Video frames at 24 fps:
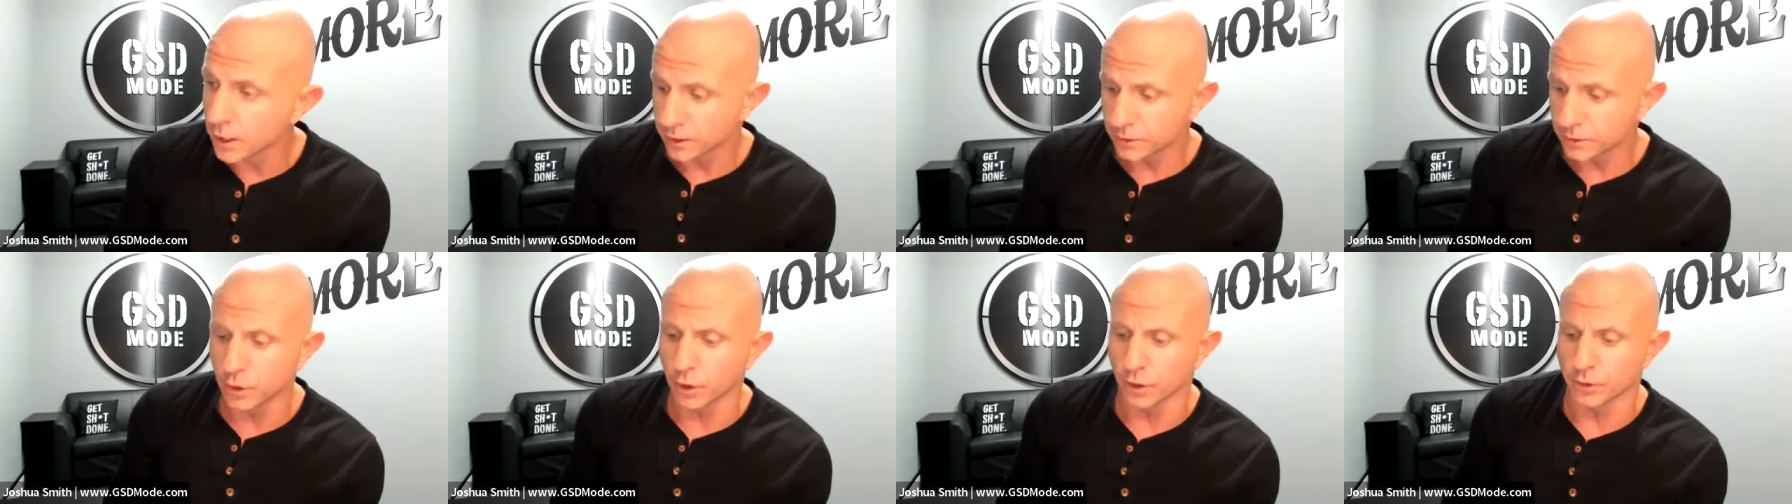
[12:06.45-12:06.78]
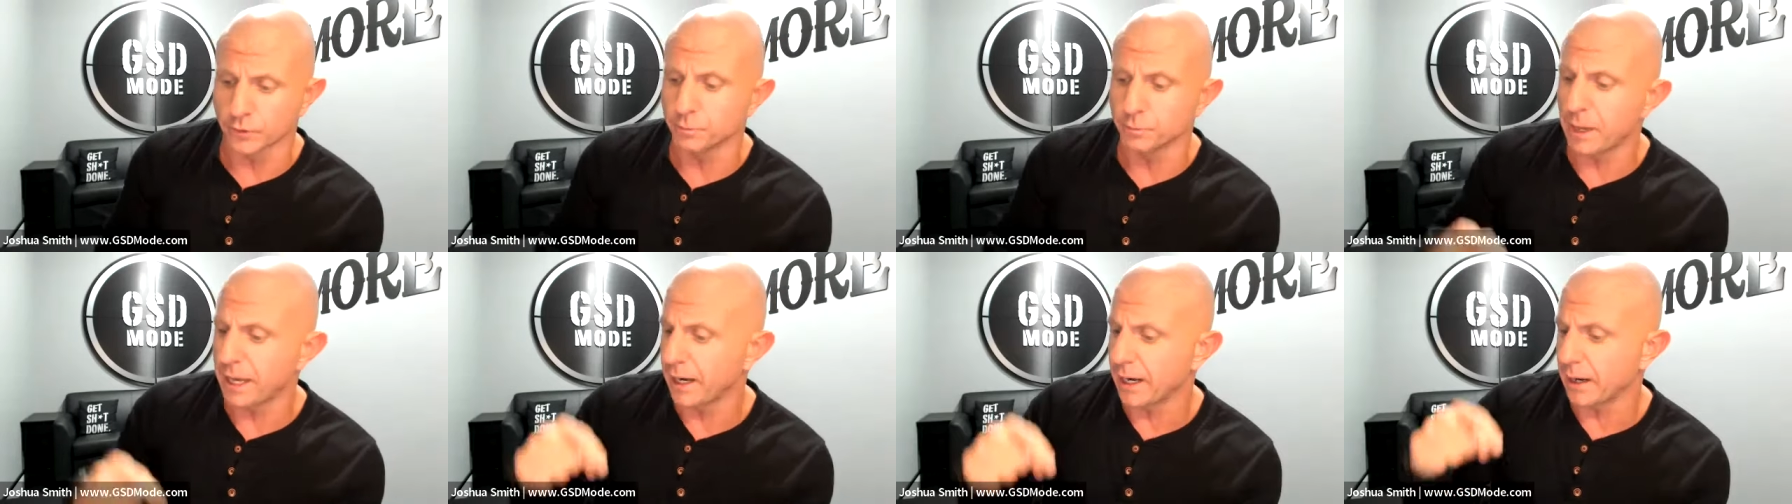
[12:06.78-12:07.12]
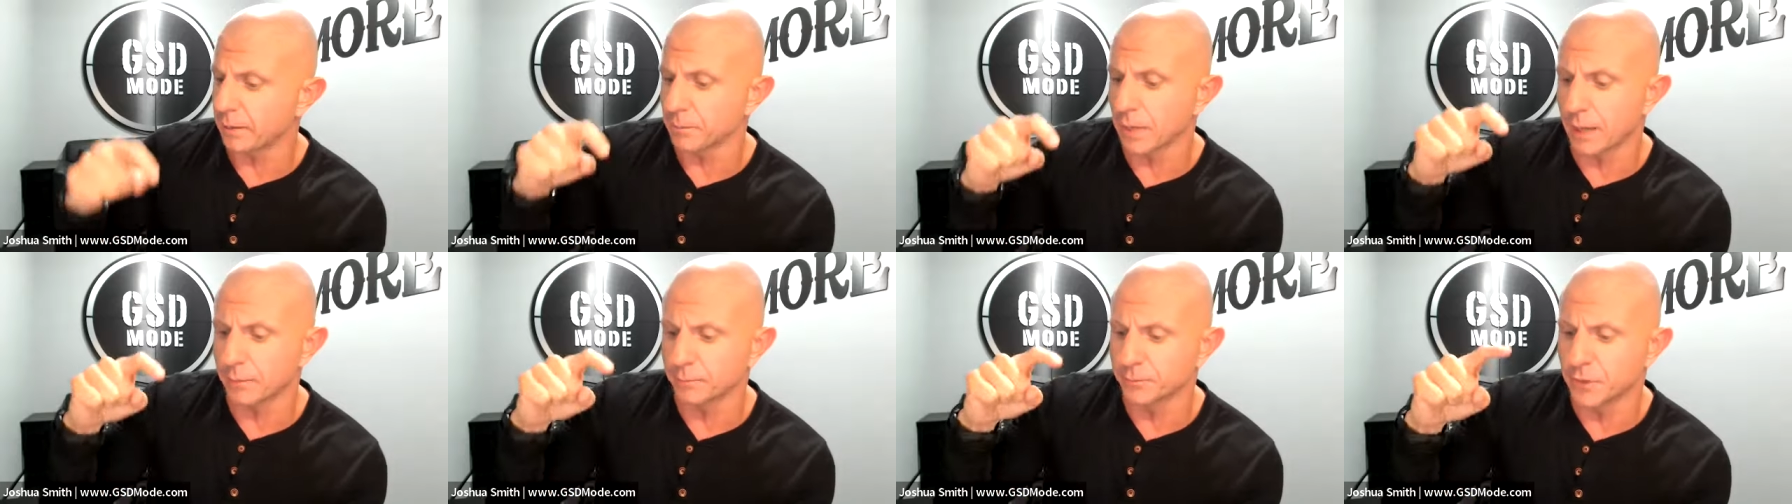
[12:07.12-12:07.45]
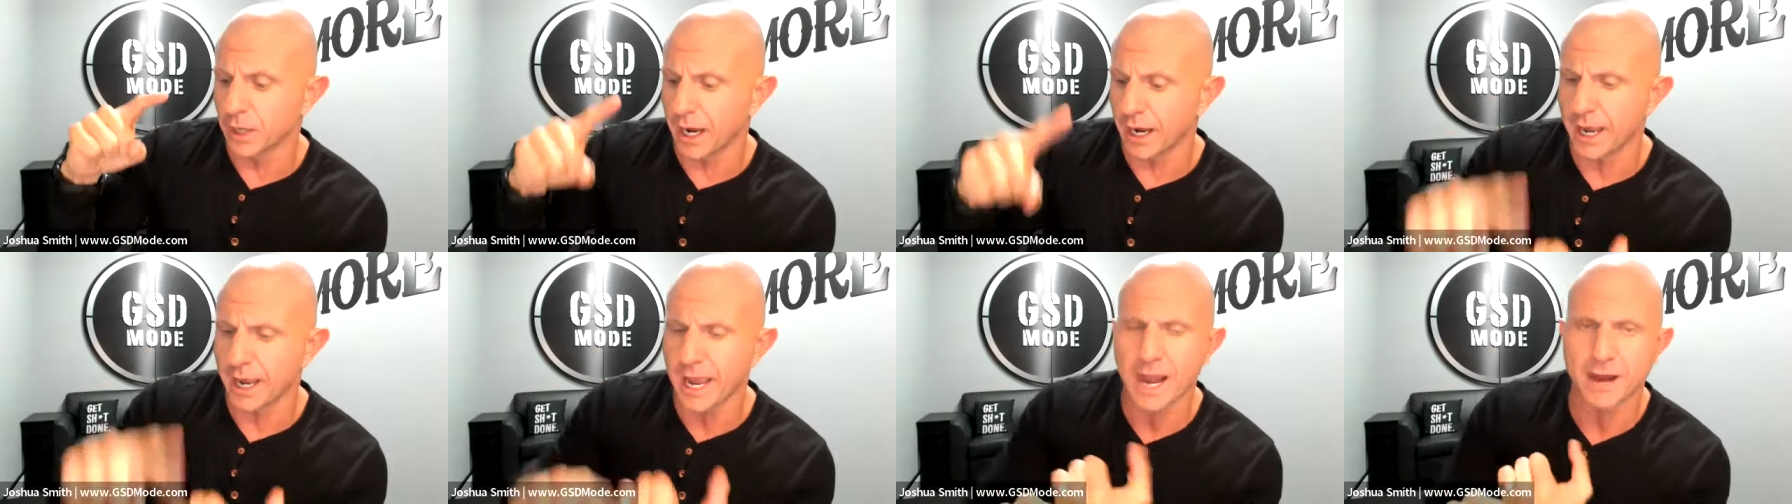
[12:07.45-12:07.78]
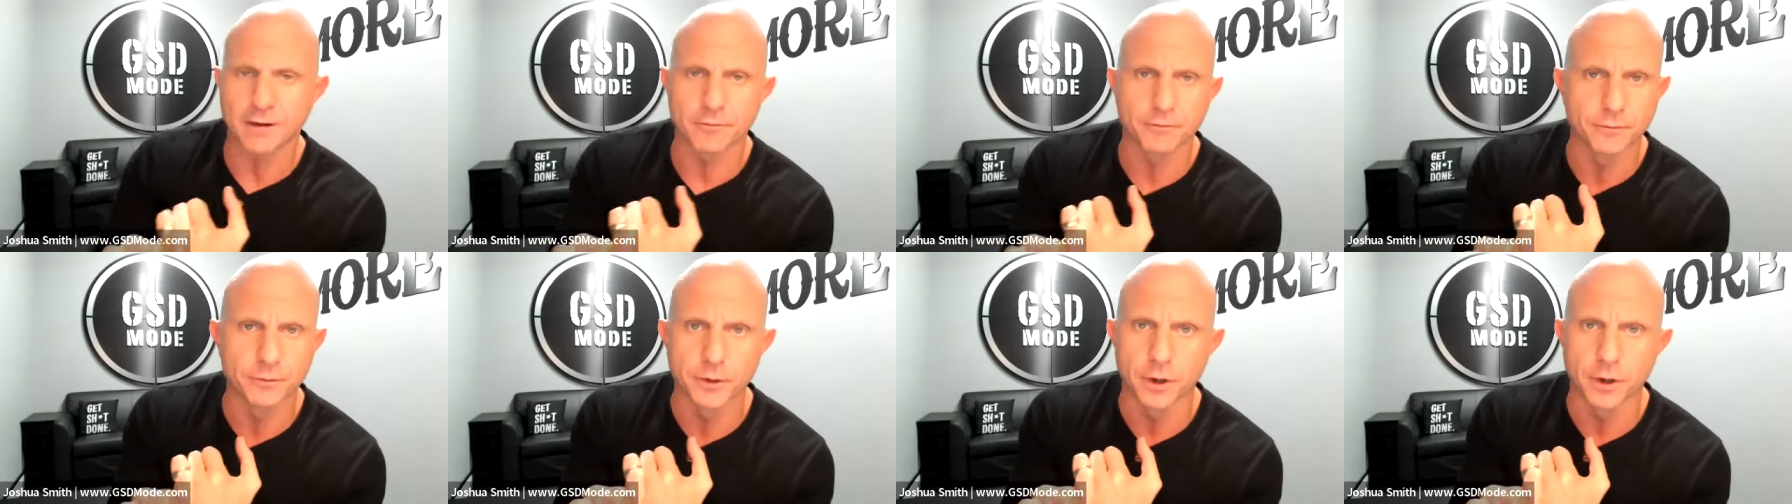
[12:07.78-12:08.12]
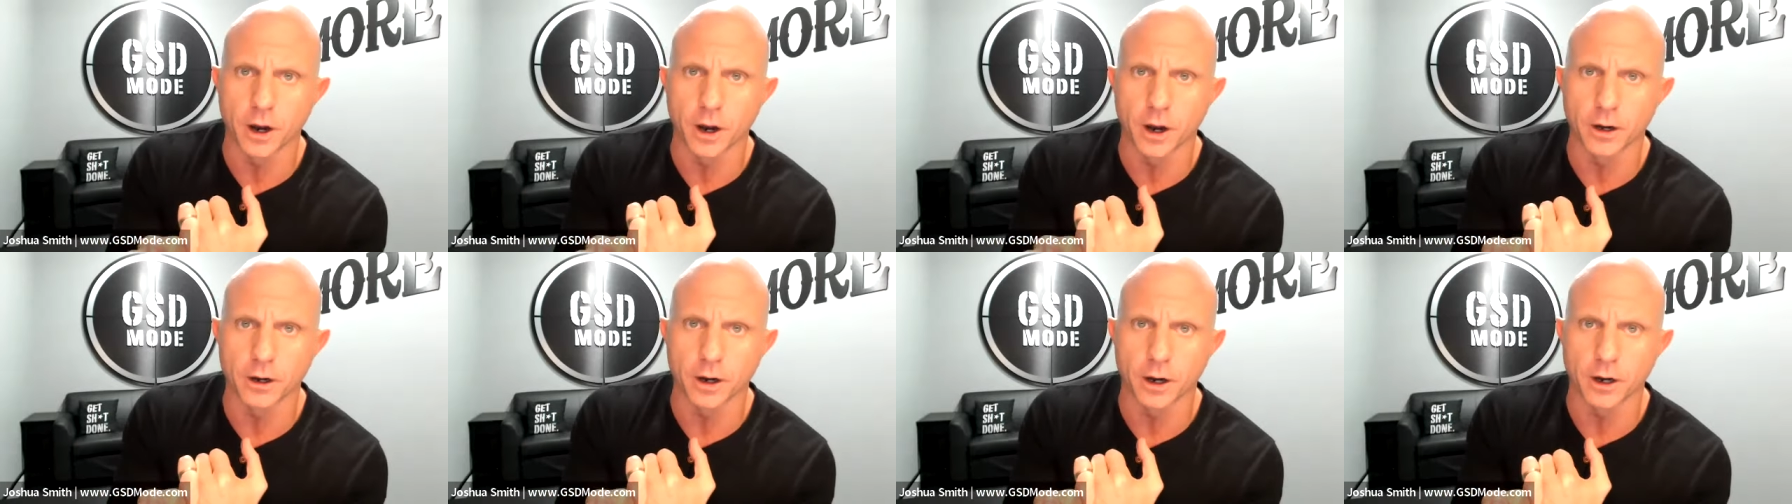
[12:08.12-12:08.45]
look man i'm, I'm i have uh,
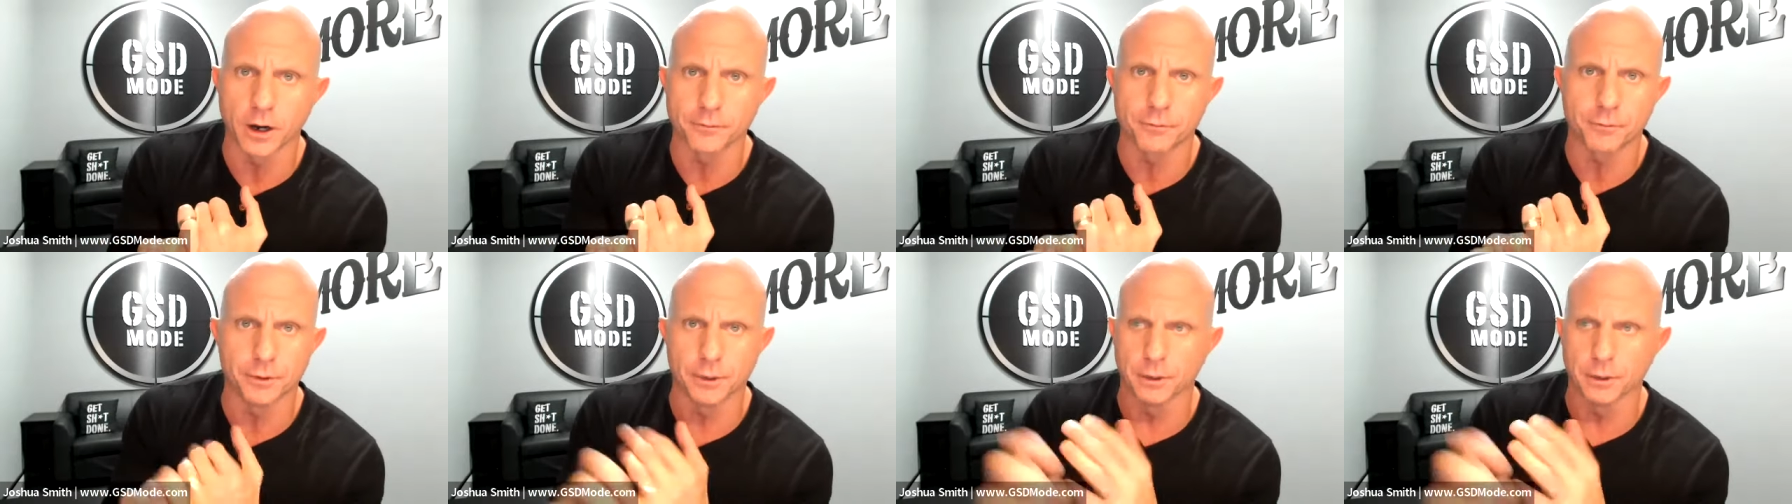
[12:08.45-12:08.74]
uh